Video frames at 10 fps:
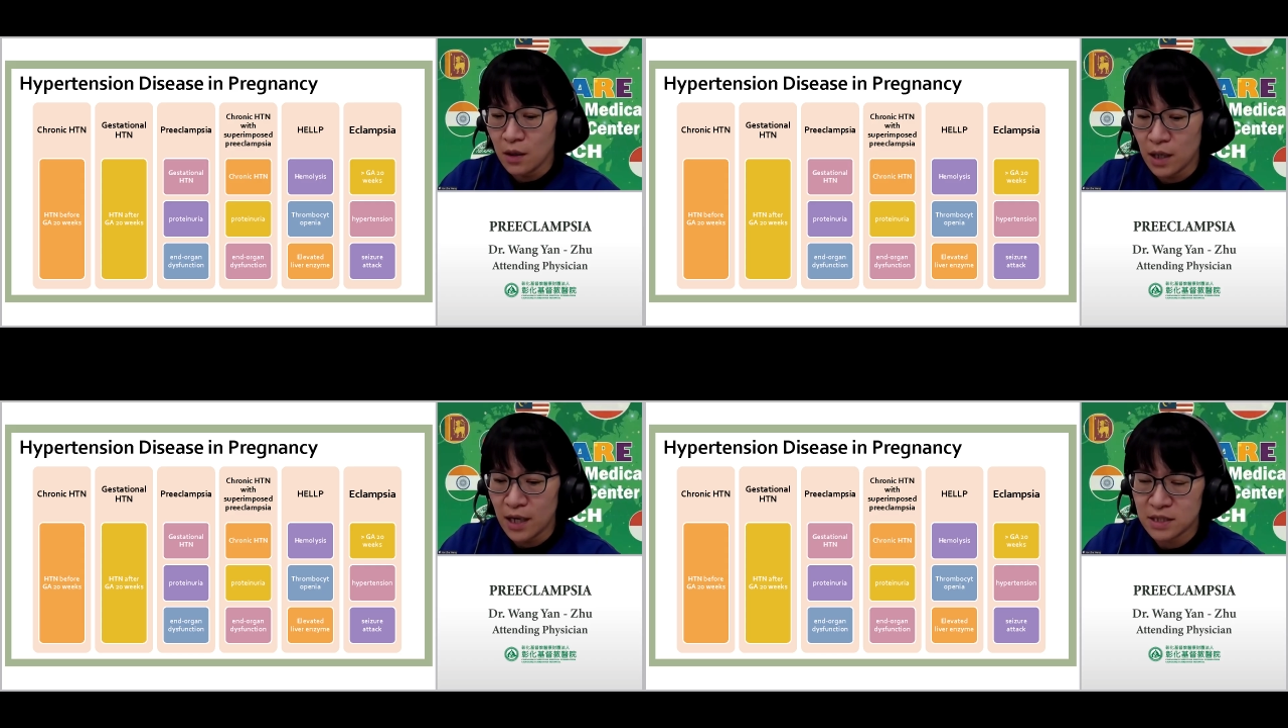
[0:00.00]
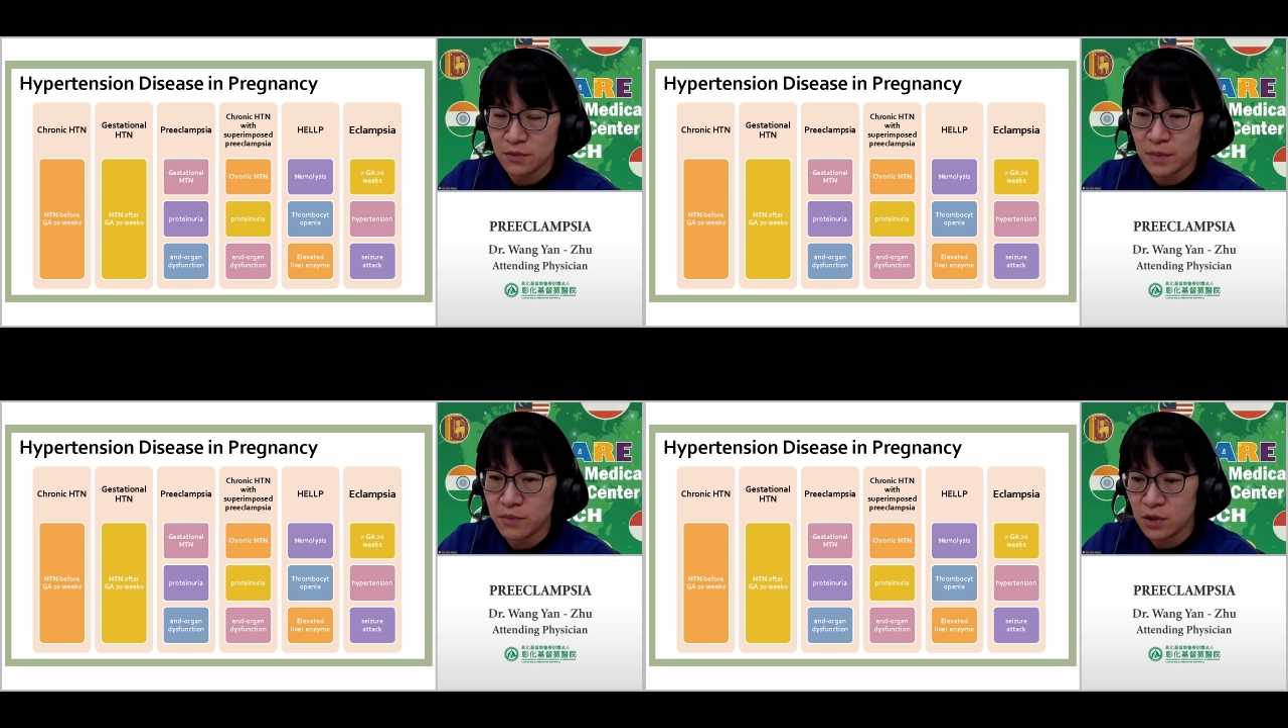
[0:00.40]
I
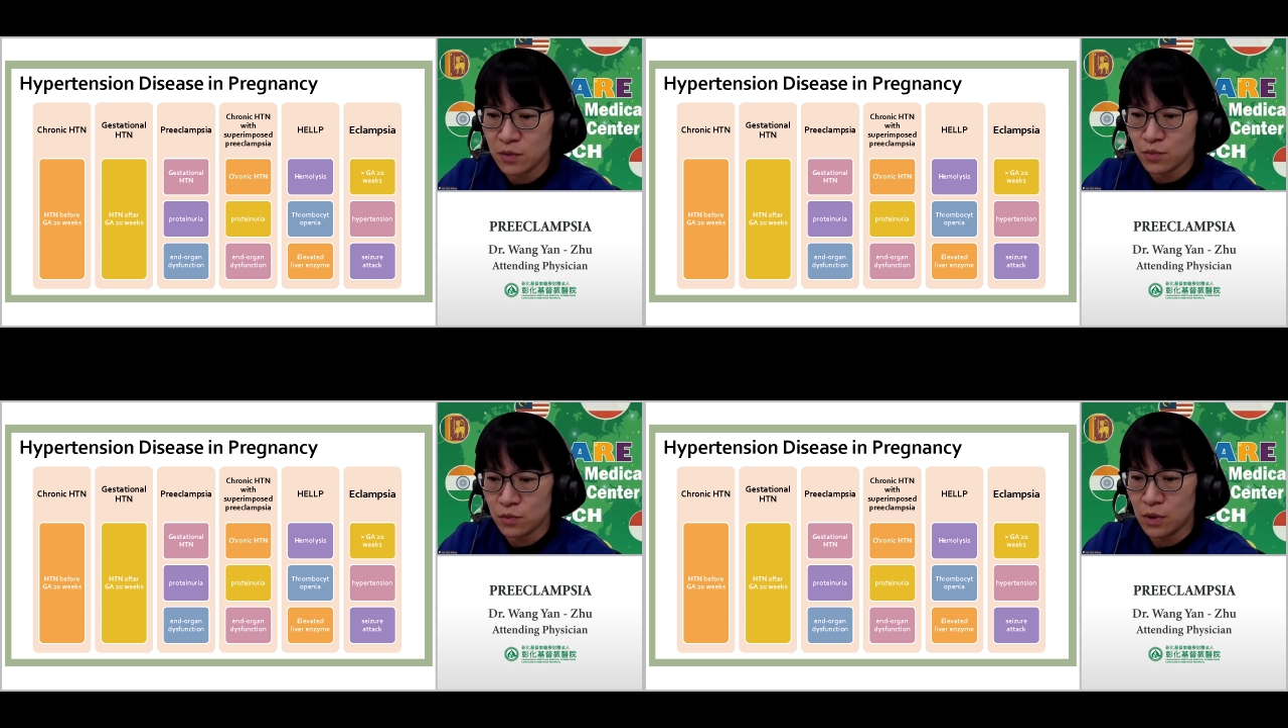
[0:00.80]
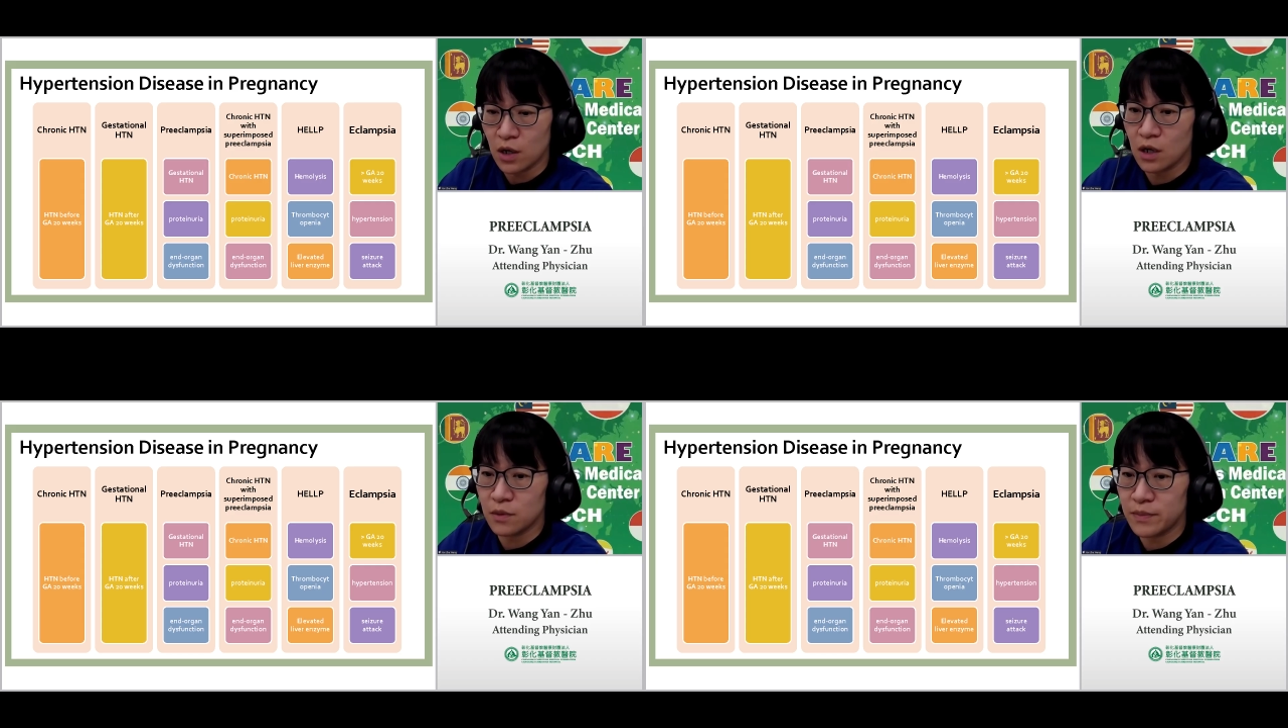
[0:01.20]
think maybe
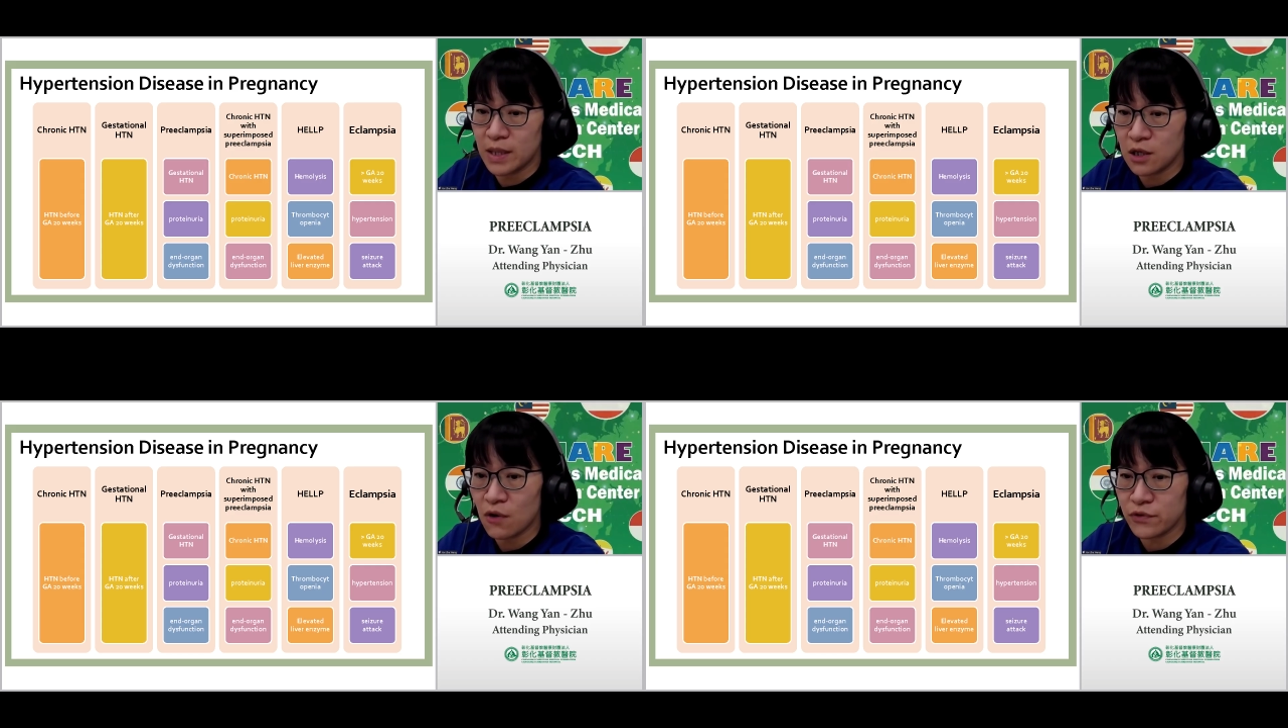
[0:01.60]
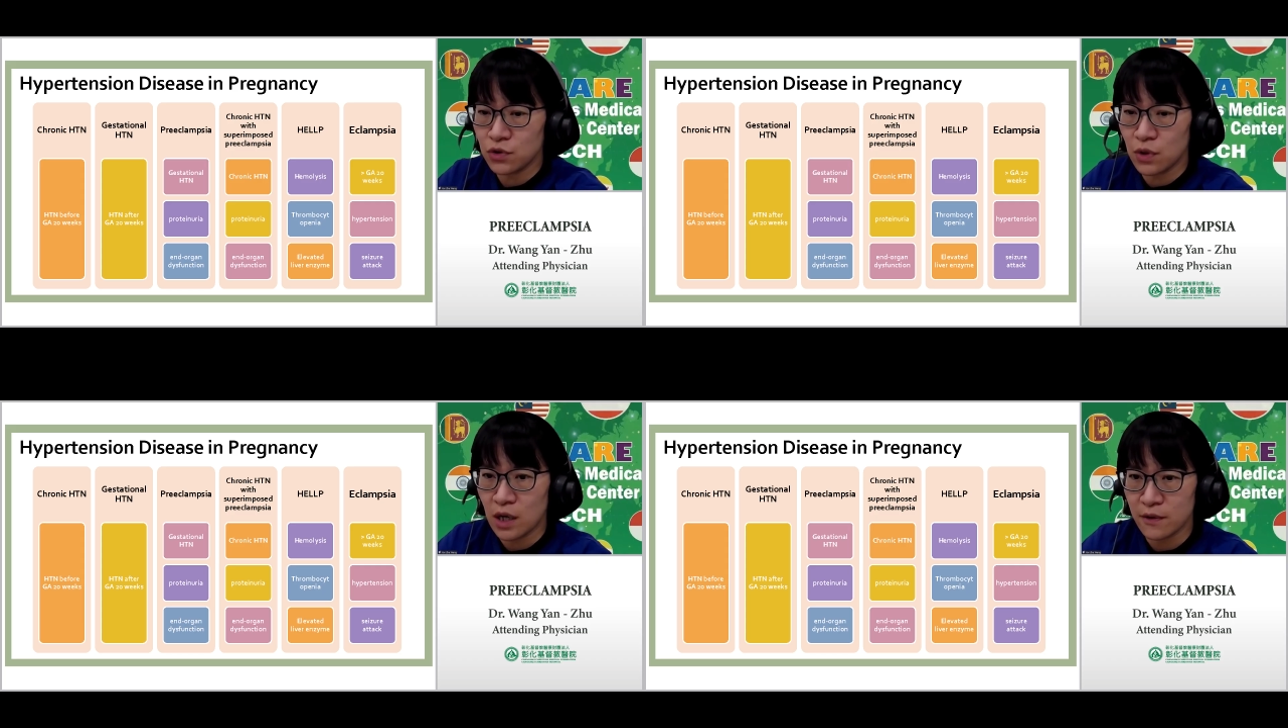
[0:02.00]
many of
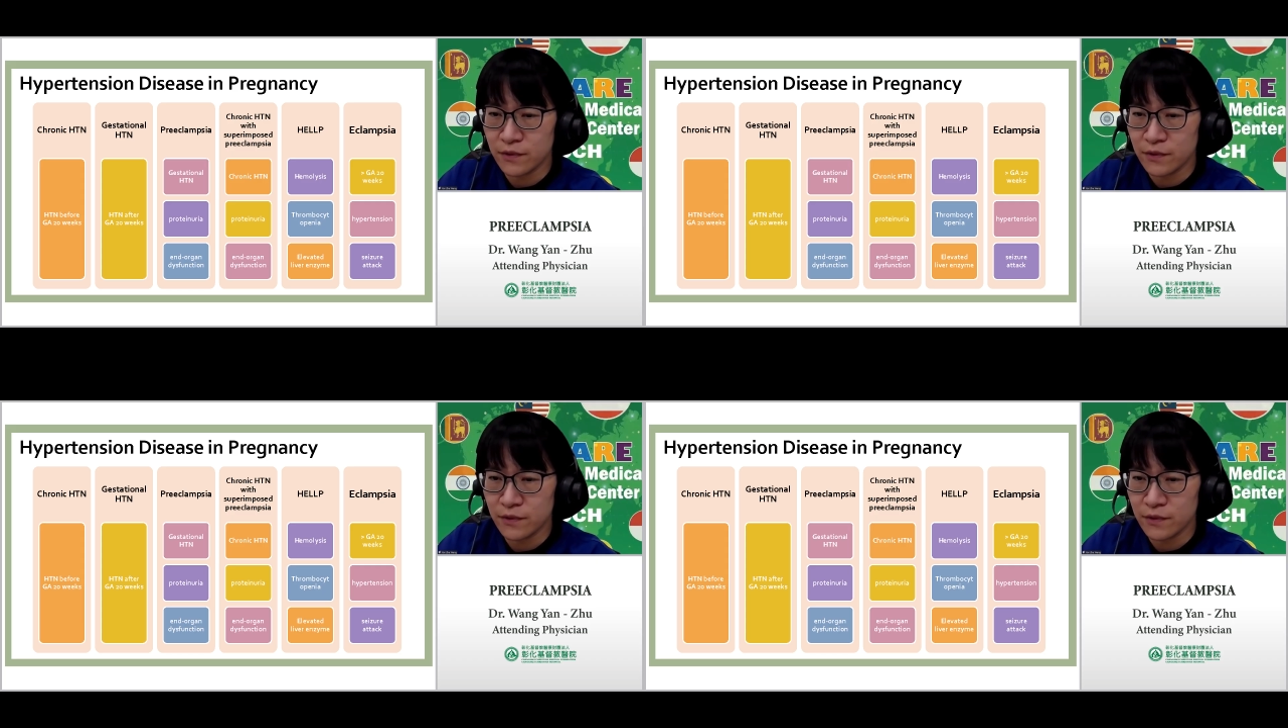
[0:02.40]
you